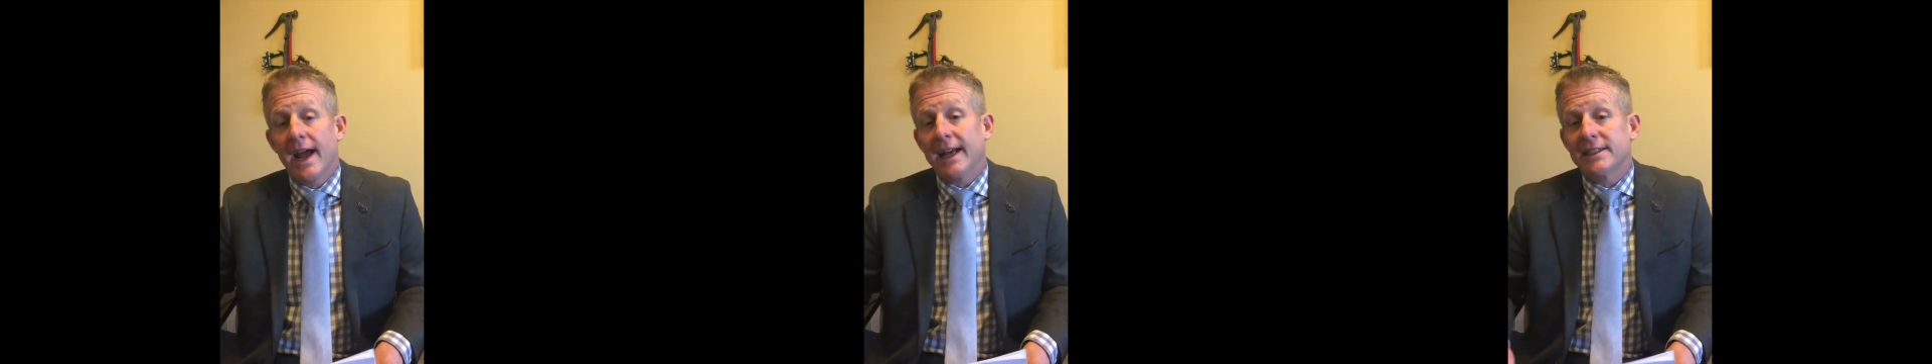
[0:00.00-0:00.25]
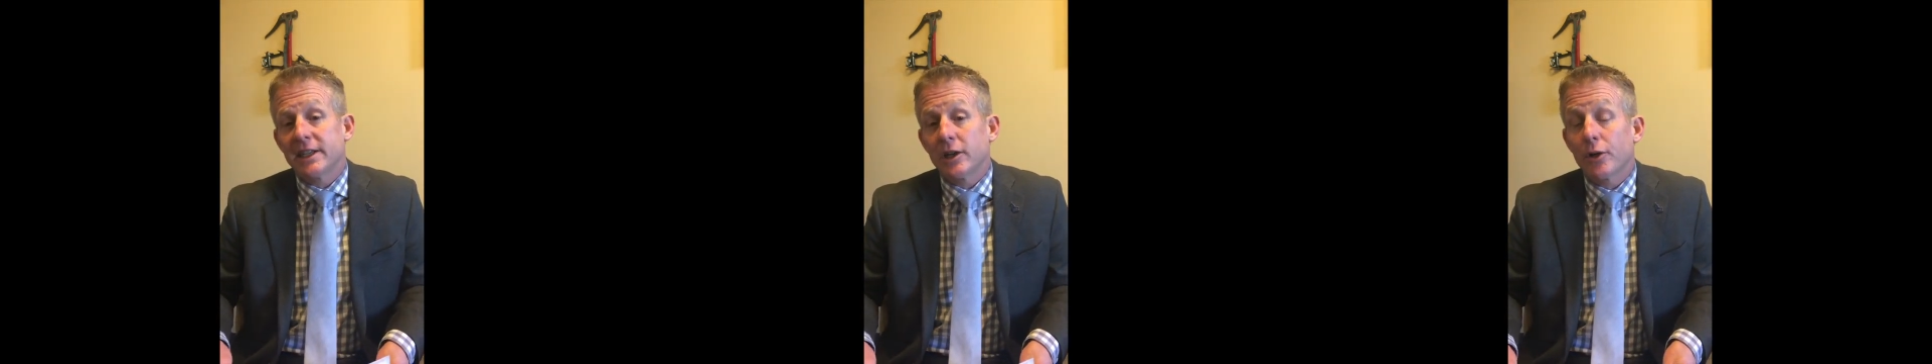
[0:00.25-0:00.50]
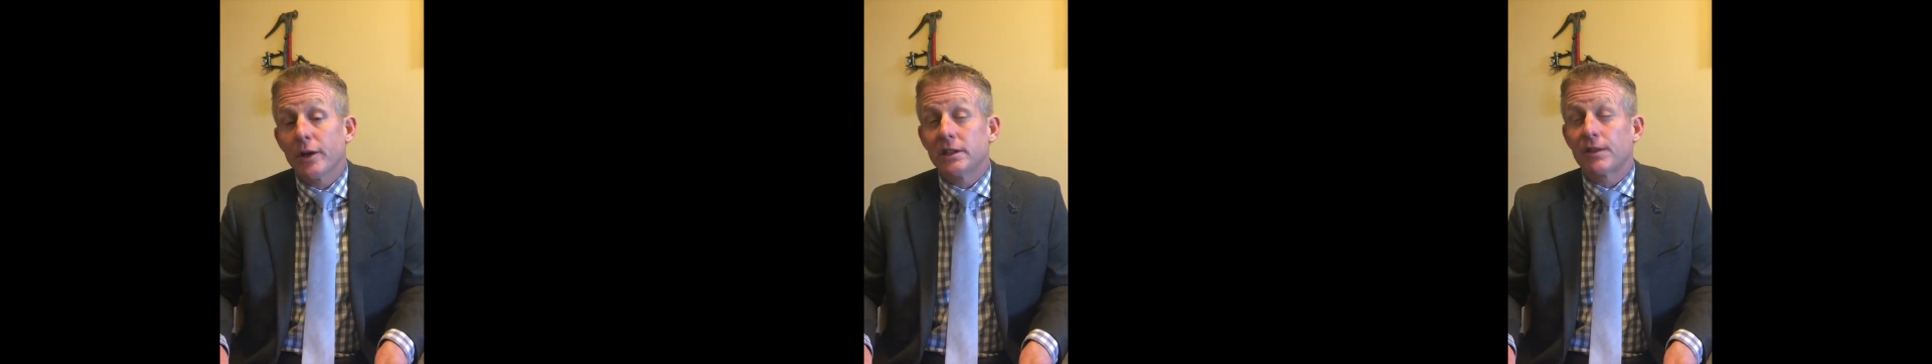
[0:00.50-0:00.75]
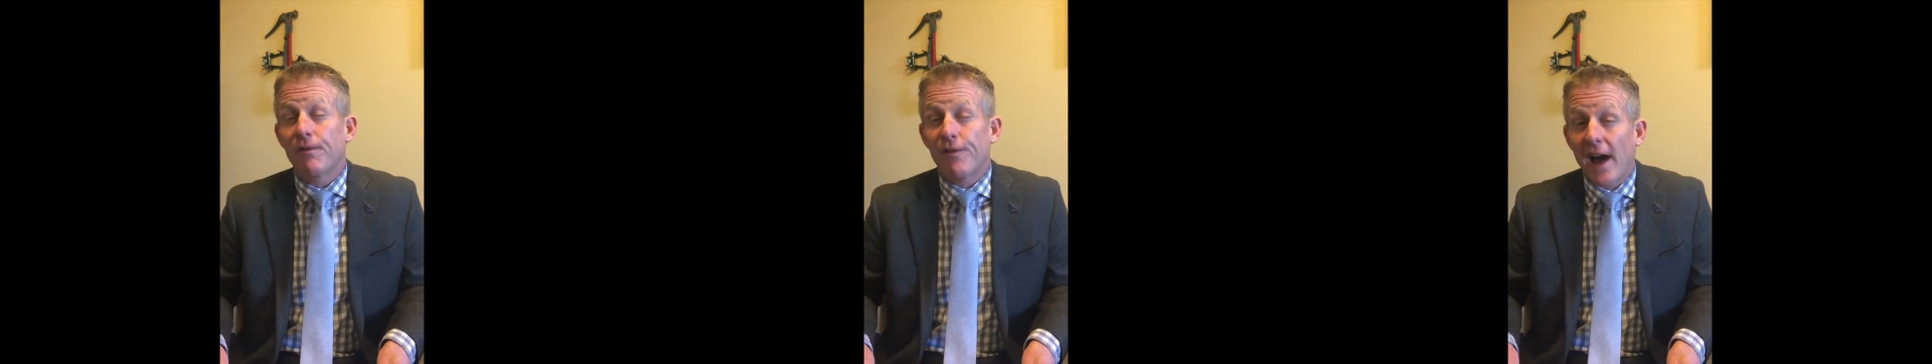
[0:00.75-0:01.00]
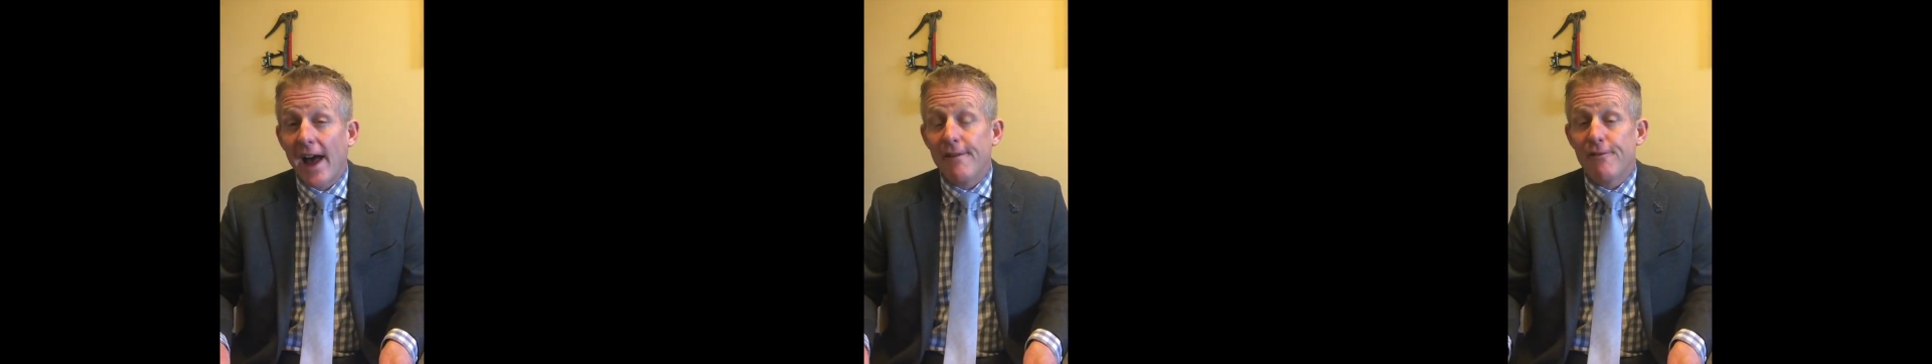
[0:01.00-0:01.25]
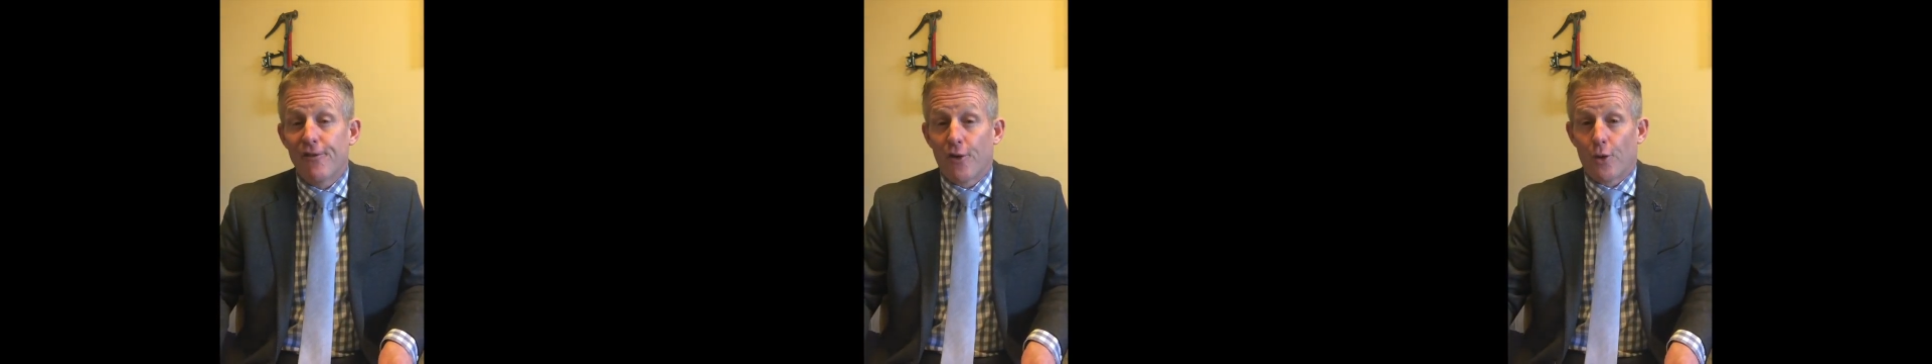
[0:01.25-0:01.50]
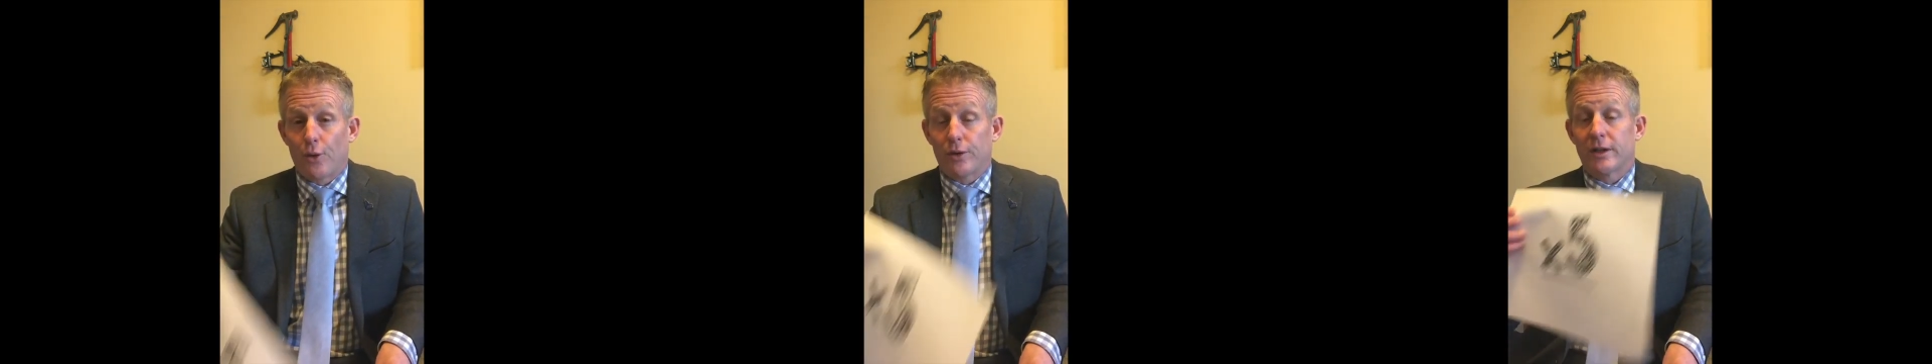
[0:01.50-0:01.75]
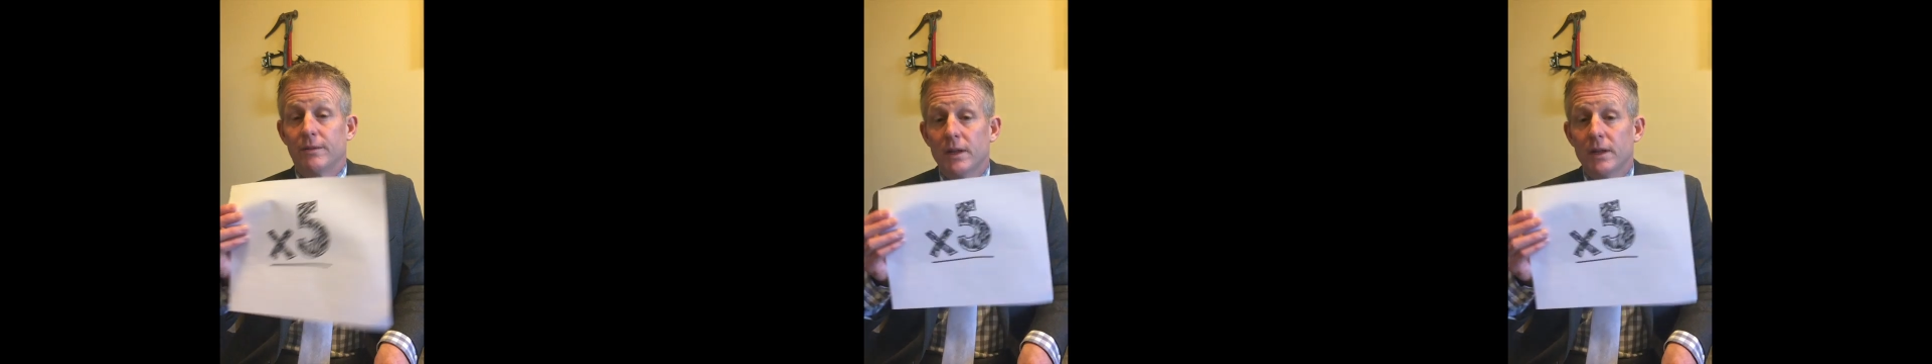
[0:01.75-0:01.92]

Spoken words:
has increased fivefold